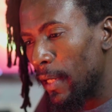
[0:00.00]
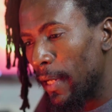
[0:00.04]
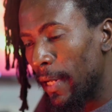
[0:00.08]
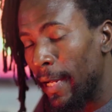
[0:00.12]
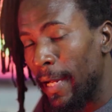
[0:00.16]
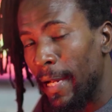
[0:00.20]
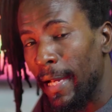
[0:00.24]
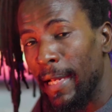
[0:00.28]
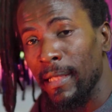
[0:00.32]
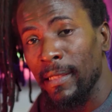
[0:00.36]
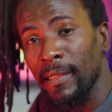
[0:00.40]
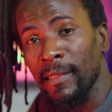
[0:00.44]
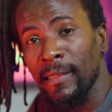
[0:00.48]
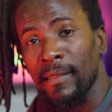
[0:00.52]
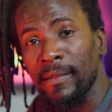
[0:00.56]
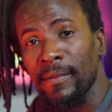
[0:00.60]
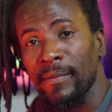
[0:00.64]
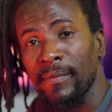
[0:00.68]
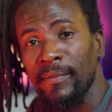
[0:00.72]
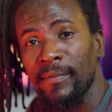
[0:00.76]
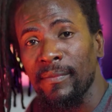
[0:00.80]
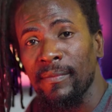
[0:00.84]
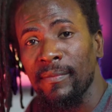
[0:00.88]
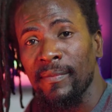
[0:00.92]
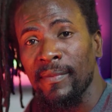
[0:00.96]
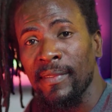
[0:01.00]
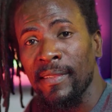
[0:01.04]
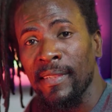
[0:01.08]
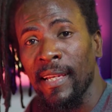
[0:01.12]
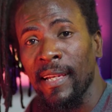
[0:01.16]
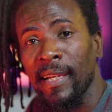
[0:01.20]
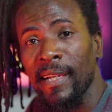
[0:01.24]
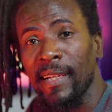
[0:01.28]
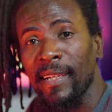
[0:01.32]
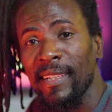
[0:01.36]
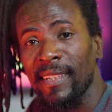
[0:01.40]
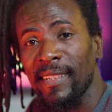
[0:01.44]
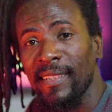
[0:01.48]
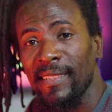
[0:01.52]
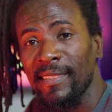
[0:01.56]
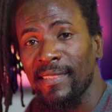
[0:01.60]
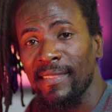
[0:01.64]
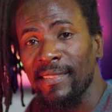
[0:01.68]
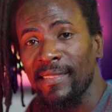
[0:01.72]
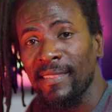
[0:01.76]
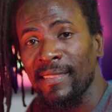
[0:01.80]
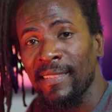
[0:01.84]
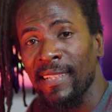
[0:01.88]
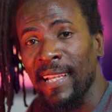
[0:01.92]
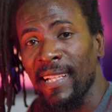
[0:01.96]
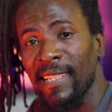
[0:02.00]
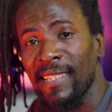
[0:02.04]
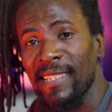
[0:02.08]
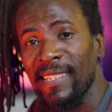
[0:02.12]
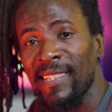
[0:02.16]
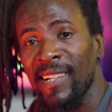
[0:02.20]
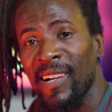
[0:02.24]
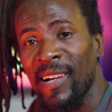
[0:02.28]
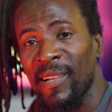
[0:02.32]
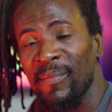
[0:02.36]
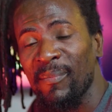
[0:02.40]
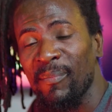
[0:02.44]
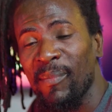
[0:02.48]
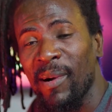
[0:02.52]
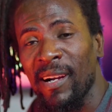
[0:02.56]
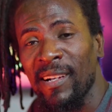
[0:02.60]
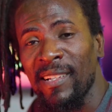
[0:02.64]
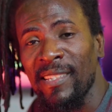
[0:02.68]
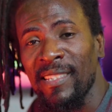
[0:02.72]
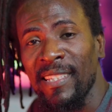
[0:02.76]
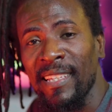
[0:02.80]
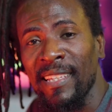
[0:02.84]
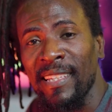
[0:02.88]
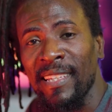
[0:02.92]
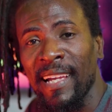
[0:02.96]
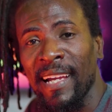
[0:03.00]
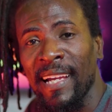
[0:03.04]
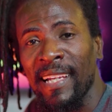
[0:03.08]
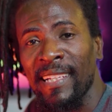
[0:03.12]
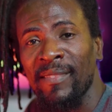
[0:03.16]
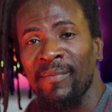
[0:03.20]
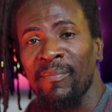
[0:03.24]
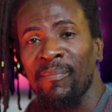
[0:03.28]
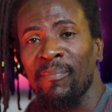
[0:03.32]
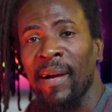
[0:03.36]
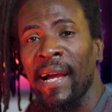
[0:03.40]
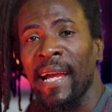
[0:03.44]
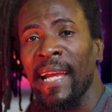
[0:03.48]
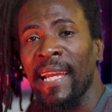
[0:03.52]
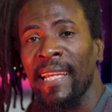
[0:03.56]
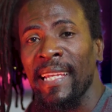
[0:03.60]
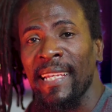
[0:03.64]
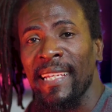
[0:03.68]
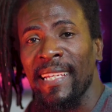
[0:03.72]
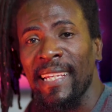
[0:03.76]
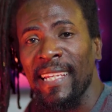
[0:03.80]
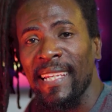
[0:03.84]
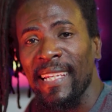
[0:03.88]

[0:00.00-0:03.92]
And yeah, that's the unboxing and my